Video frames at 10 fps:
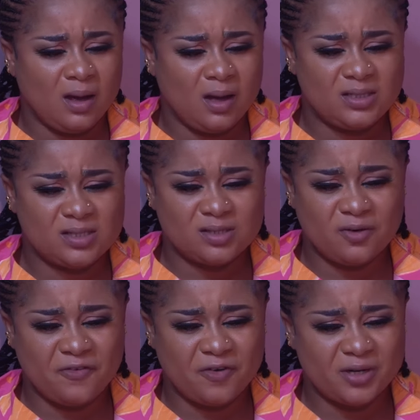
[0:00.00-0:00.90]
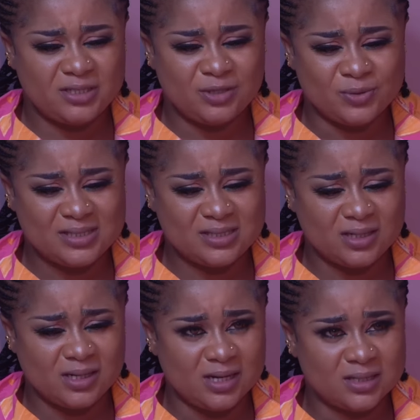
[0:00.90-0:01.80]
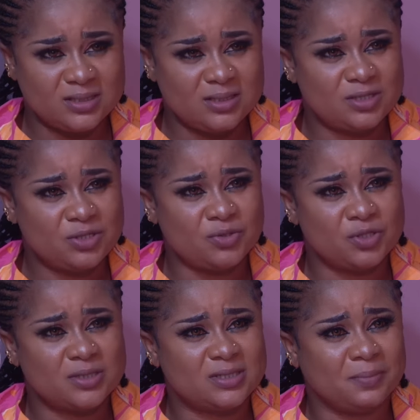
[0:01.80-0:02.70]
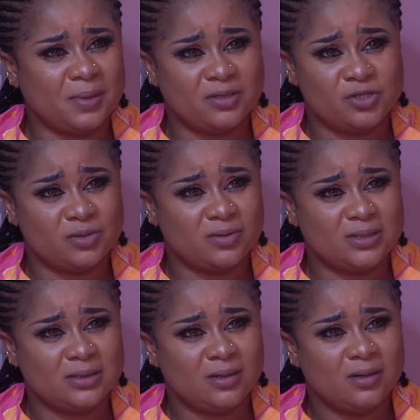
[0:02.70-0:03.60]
I suffered those sicknesses you just mentioned.